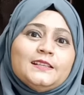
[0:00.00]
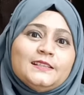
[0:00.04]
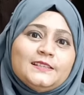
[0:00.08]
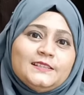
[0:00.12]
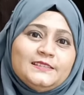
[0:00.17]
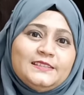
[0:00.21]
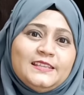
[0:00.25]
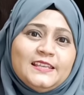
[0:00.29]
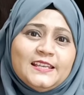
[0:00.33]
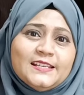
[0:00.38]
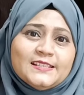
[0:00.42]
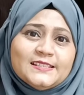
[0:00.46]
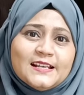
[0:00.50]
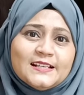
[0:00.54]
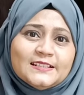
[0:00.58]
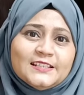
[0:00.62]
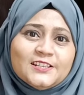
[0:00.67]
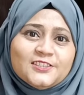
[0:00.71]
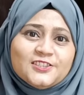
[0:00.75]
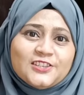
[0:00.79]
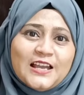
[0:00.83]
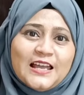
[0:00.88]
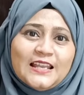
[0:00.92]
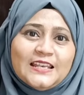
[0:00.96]
these are
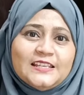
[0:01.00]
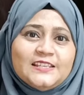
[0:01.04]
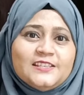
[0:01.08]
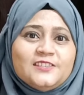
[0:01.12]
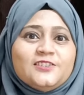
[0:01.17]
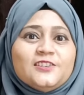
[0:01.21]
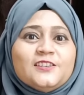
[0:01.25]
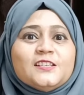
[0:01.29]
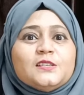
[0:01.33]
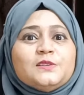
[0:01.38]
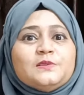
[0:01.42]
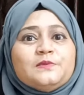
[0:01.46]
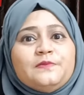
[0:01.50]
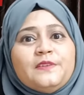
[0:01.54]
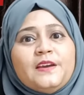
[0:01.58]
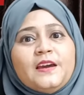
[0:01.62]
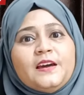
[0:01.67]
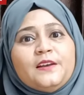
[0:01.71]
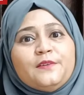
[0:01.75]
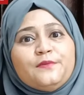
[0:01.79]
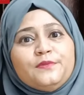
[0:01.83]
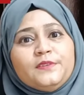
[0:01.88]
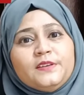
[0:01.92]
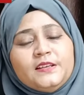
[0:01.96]
the challenges
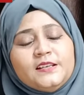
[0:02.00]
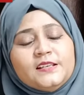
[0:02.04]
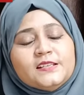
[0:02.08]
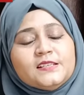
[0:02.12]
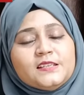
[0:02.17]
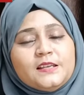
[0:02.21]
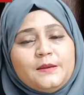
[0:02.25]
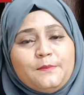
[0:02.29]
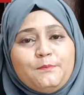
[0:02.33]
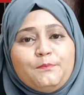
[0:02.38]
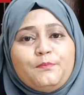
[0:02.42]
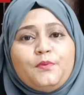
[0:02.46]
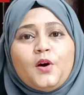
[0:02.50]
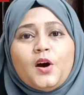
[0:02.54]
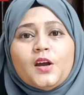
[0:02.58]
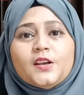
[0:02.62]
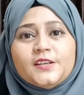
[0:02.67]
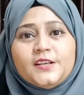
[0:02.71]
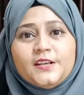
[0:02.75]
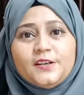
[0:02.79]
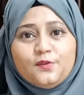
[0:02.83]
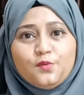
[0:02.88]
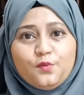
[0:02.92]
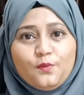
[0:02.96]
where is
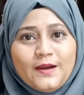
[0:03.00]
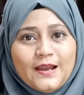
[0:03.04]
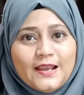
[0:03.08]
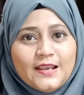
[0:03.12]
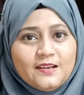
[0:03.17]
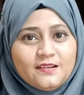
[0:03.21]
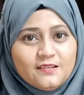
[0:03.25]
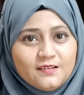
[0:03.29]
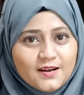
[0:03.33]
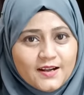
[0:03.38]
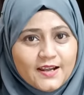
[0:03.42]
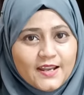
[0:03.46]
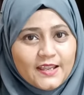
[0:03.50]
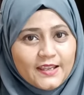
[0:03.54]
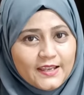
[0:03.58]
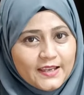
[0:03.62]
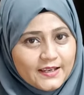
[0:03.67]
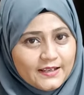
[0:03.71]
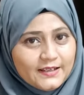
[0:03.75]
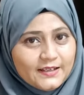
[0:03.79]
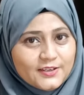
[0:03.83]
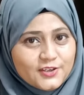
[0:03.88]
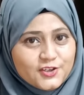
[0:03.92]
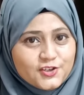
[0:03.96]
important while learning
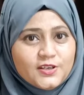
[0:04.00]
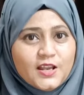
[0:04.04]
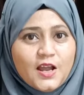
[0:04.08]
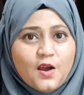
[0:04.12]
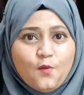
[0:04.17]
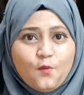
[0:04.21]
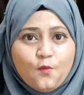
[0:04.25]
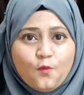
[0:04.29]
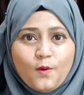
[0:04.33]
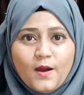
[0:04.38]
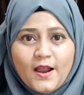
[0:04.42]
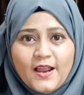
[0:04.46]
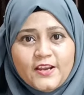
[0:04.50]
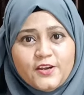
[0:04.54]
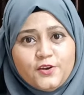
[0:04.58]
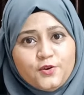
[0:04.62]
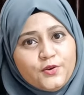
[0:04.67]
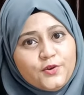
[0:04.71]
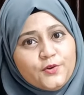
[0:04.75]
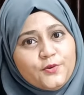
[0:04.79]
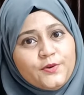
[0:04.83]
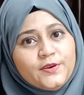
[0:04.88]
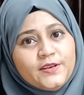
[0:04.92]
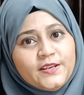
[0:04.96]
English. Now why do
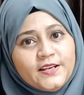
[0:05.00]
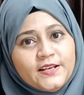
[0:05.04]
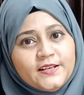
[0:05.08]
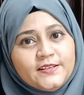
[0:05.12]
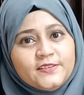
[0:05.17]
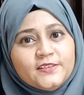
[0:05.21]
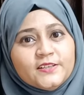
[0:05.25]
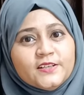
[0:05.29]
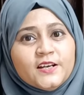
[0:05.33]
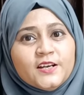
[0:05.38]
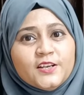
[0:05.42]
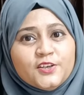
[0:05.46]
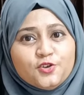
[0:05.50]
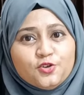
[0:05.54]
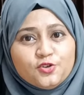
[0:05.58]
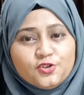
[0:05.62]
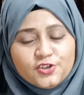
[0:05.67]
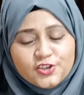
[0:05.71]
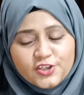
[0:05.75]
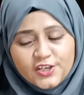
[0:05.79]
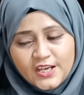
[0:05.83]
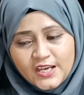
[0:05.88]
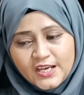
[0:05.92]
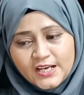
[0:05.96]
you need to
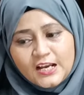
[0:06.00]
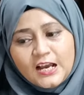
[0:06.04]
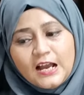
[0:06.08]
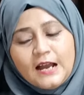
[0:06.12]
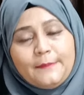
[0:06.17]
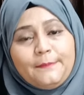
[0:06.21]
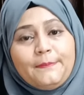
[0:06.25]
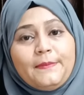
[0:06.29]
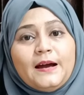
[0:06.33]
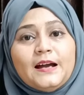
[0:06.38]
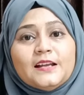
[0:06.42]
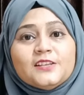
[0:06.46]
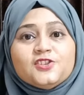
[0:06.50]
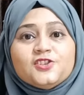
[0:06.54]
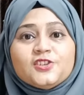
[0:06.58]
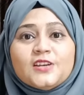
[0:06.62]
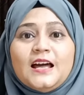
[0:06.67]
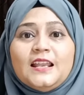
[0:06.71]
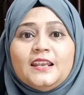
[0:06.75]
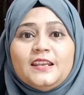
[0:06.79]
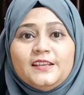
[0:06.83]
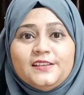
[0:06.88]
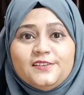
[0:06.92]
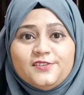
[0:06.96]
take up a
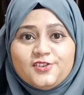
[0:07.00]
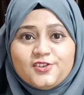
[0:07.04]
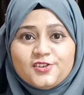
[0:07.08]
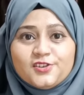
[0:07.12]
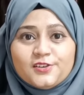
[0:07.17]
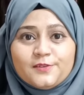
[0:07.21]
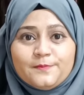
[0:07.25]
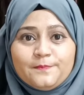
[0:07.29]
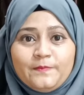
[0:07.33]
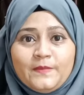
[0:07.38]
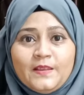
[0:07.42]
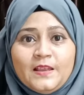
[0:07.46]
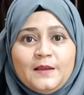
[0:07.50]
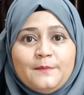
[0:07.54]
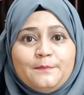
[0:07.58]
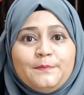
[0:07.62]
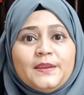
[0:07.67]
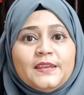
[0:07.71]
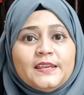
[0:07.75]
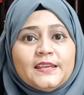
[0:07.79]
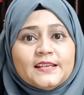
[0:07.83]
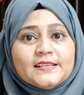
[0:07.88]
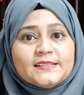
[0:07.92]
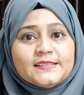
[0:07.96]
challenge?
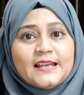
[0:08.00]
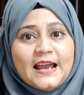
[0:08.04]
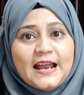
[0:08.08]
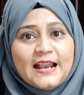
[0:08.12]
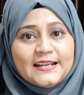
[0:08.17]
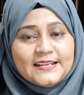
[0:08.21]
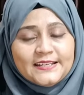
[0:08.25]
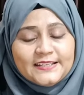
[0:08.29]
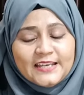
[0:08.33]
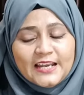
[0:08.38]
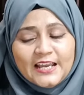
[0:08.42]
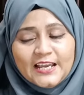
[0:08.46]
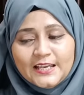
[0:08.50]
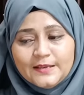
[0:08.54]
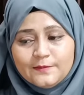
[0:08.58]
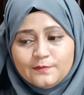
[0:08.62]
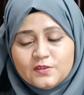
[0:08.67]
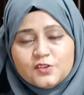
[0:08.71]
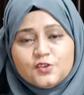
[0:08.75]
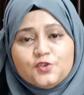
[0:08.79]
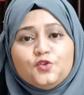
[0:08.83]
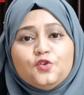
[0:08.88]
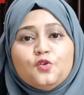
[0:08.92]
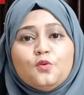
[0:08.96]
Because at
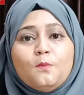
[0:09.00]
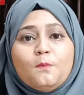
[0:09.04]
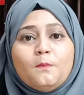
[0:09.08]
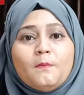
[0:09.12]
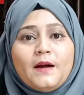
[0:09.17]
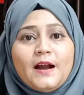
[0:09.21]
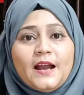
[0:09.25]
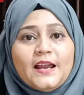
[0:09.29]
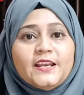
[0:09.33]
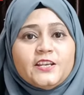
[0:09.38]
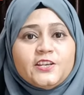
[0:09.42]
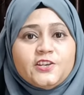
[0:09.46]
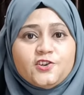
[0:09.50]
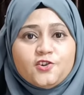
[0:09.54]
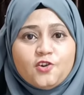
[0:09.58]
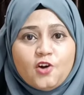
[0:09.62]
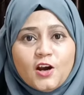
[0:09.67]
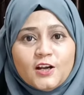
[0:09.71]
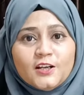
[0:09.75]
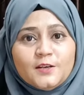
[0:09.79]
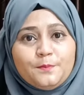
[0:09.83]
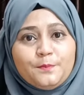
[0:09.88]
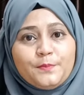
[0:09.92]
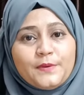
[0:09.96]
times you might
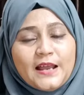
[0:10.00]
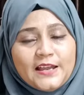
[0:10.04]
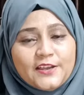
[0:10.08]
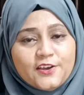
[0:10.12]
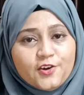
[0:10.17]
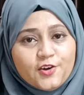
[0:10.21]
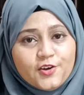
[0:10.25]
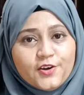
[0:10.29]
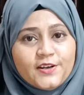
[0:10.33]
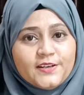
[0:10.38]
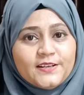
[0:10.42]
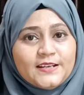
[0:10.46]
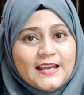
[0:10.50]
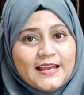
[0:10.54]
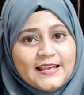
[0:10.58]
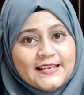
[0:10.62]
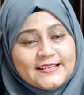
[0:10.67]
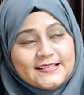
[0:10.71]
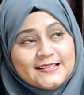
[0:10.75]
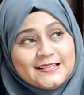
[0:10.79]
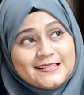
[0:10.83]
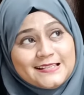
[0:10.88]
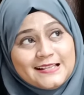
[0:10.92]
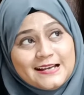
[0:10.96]
not
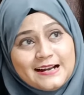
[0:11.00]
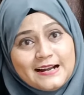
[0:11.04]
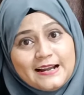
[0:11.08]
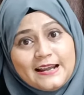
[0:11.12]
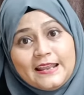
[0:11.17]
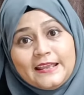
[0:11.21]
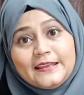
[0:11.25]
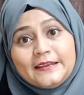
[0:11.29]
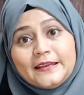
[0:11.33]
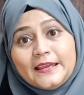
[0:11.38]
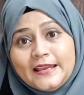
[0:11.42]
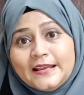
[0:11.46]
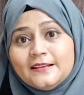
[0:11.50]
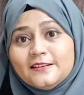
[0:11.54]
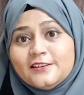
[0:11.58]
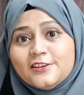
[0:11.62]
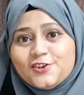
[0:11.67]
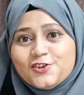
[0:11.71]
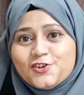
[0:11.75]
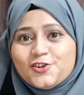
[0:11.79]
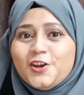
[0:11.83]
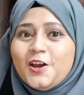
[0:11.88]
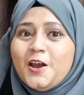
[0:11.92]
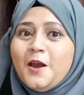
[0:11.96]
prioritize learning
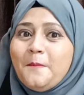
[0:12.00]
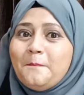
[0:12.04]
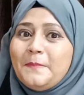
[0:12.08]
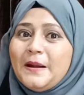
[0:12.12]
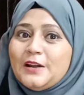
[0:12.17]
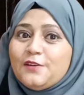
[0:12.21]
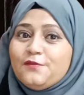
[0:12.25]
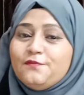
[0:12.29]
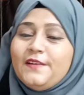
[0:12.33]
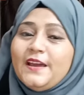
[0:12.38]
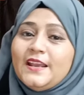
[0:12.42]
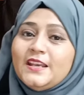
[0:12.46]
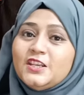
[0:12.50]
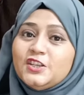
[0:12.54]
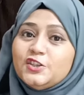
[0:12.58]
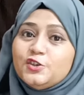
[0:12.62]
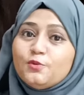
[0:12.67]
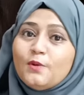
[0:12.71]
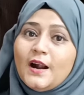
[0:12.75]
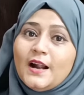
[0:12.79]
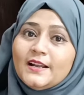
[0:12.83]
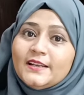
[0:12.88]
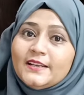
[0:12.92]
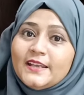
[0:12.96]
English, but when
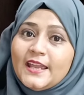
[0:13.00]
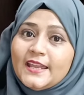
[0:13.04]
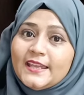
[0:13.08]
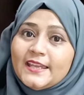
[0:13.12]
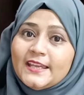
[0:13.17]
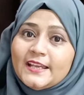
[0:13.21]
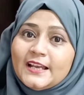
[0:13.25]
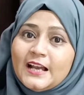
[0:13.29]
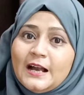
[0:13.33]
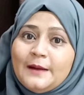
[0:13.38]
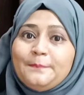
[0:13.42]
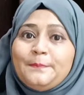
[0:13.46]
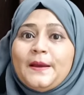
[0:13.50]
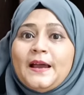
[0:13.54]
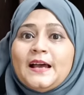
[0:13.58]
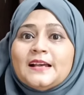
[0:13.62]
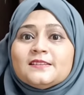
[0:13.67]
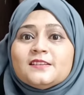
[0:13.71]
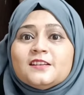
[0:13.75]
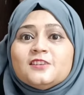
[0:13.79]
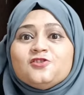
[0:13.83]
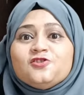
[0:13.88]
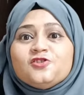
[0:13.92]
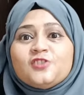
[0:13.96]
you are taking up
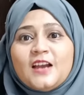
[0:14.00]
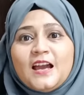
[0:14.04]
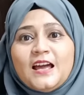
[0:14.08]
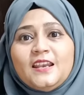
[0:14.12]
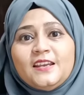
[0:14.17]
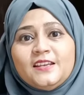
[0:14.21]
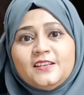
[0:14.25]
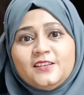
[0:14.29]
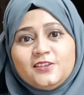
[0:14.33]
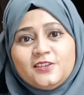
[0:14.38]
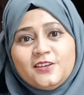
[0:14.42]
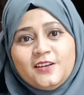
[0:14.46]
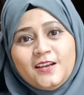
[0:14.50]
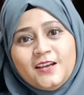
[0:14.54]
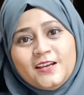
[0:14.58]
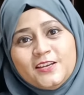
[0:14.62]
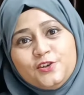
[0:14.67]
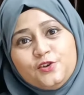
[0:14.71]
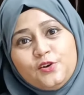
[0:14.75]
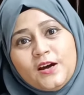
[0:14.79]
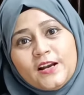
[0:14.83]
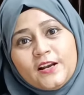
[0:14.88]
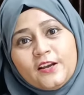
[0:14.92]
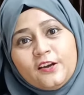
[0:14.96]
as a challenge,
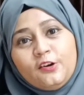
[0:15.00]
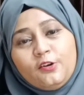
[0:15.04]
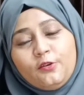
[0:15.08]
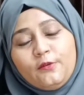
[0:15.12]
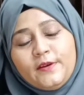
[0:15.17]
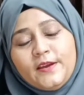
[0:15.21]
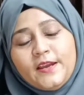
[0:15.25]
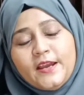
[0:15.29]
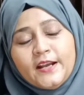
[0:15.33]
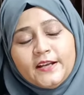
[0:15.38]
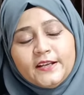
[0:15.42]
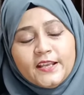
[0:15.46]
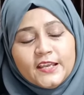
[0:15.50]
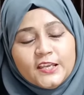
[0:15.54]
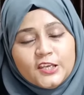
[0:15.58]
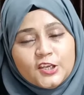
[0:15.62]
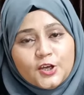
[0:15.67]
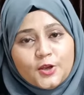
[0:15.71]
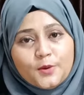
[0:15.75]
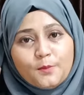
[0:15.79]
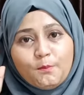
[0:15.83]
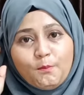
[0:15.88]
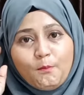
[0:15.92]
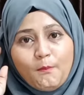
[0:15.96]
you are creating
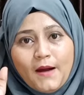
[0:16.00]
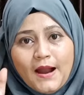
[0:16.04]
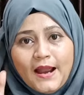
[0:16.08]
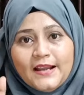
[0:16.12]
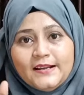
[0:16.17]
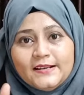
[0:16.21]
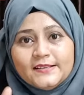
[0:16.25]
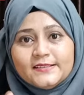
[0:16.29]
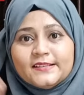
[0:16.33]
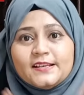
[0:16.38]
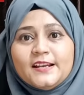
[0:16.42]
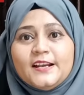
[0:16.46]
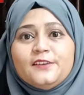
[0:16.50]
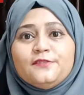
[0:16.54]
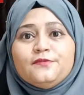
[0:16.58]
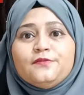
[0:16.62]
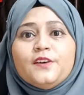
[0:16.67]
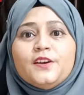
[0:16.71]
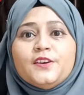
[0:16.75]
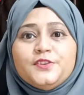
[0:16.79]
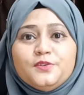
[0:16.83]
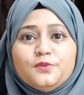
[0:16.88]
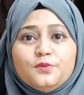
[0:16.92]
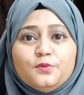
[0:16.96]
your mindset
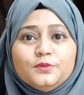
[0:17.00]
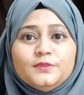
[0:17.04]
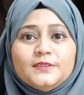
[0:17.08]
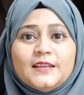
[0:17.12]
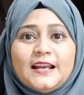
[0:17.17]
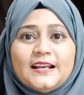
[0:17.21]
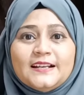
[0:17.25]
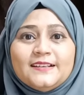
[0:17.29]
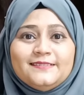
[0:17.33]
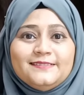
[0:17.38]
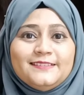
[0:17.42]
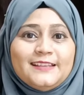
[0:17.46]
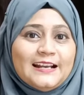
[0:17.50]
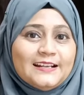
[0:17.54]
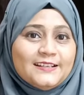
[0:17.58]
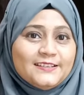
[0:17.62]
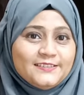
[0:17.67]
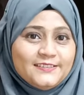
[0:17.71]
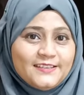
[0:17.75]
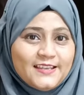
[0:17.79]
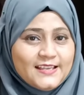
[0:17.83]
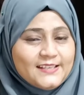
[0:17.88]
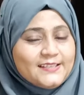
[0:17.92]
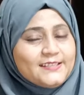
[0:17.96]
for you that
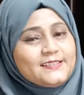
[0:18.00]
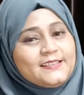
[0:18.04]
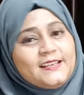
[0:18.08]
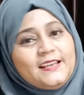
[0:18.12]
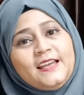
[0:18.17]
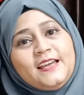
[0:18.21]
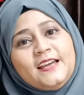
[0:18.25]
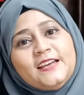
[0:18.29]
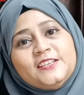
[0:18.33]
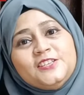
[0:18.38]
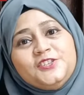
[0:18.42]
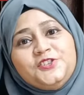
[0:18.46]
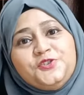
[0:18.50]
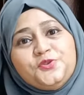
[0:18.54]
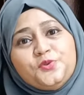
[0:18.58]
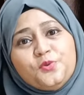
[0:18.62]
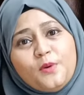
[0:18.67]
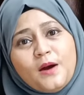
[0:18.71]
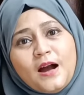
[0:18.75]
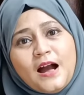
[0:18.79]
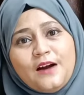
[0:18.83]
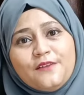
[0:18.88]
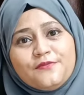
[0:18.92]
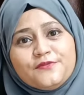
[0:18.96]
yes,
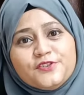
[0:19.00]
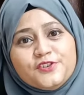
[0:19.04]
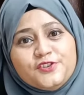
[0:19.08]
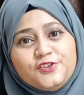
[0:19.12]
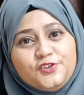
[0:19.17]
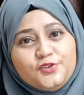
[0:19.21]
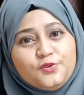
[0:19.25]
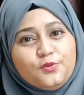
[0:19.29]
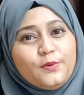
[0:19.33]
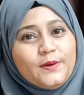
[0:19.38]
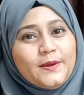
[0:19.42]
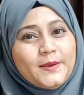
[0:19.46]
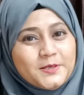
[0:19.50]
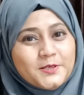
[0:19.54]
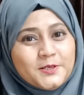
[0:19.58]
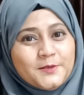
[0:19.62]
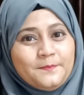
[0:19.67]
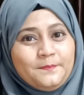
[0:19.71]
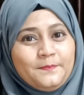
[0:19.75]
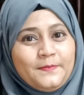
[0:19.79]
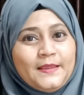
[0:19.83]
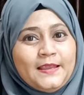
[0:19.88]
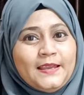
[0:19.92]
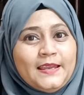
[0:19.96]
you have to do it.
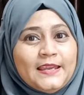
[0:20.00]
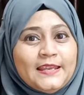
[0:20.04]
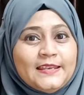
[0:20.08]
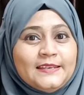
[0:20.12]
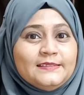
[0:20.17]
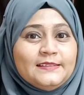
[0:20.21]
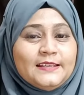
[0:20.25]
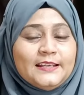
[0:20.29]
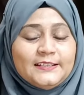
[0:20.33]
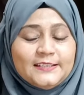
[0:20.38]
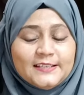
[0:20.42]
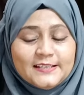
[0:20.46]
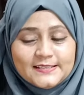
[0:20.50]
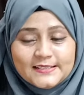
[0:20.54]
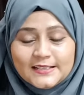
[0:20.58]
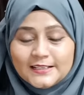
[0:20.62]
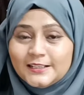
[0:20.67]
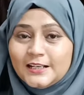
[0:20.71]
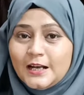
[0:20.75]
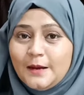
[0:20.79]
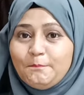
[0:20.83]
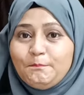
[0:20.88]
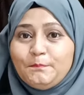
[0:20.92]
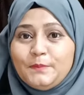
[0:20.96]
It is a
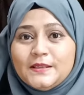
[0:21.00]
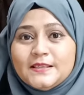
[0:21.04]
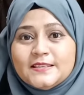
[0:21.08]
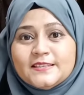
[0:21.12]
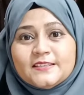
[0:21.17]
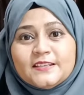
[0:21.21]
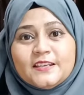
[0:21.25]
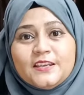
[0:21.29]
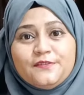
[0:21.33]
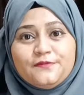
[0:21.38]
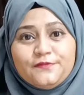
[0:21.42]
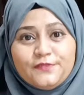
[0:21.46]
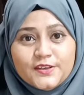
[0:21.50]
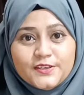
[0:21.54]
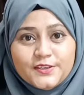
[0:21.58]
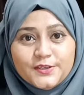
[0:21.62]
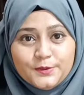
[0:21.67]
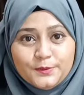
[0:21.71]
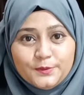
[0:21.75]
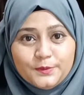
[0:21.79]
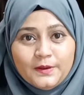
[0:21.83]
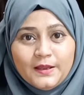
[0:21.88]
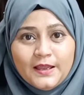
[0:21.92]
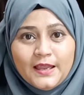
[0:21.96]
compulsory for
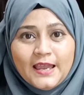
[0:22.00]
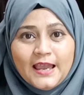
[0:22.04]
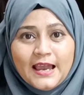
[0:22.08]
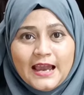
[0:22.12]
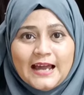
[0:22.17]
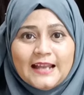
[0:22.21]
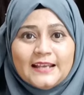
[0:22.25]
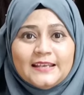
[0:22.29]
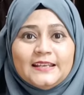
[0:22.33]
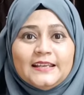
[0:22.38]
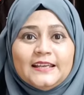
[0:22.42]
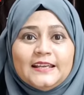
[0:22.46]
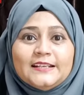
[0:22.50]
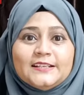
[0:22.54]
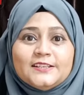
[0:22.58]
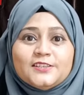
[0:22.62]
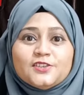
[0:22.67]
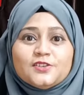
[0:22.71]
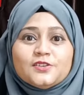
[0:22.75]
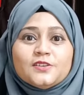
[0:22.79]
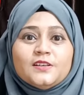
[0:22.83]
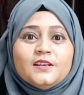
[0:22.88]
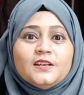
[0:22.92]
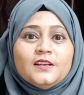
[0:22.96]
you, and
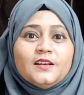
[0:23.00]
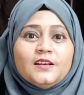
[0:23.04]
it's